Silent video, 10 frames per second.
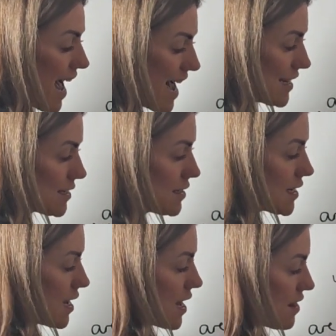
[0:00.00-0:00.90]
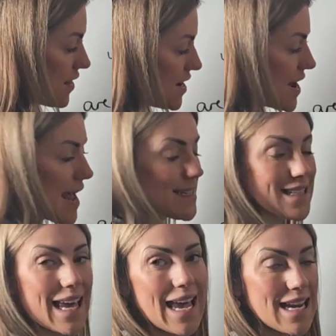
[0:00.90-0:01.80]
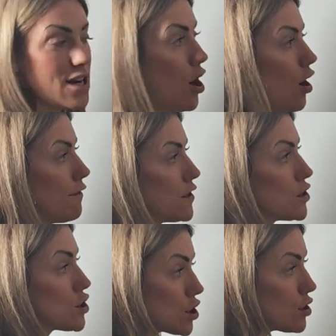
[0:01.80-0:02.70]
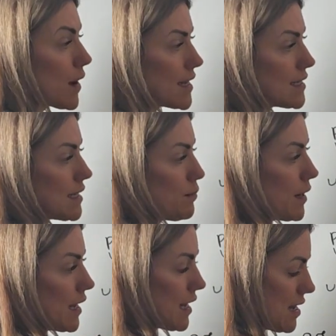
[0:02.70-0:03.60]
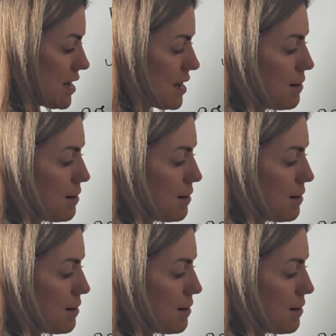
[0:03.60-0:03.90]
and the net gain of 2 ATP